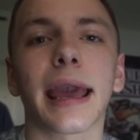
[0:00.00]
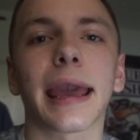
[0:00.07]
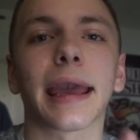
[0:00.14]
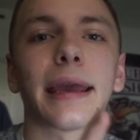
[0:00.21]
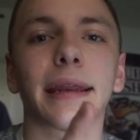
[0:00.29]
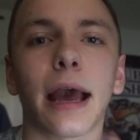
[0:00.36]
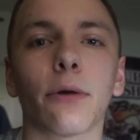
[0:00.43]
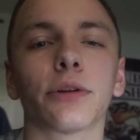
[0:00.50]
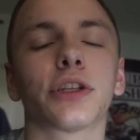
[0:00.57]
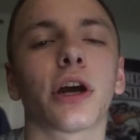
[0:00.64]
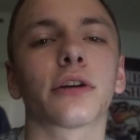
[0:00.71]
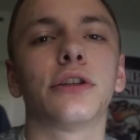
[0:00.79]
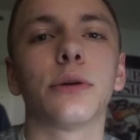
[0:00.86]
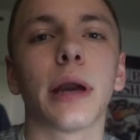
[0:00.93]
and I will
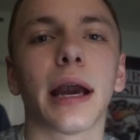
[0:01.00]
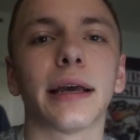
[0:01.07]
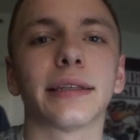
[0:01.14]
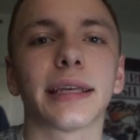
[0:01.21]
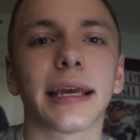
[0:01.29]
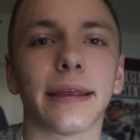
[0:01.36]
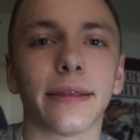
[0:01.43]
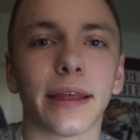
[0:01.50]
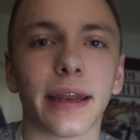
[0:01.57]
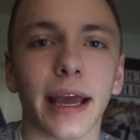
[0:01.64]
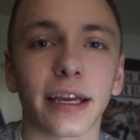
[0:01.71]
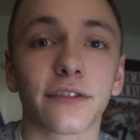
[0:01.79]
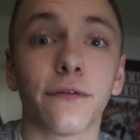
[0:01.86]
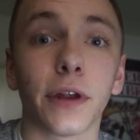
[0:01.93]
talk to you guys in the
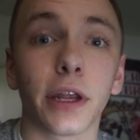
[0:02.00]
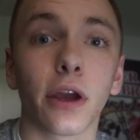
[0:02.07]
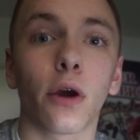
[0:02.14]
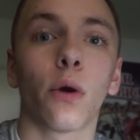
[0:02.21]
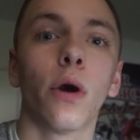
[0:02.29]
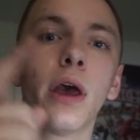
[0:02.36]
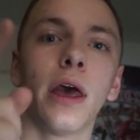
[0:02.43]
next video.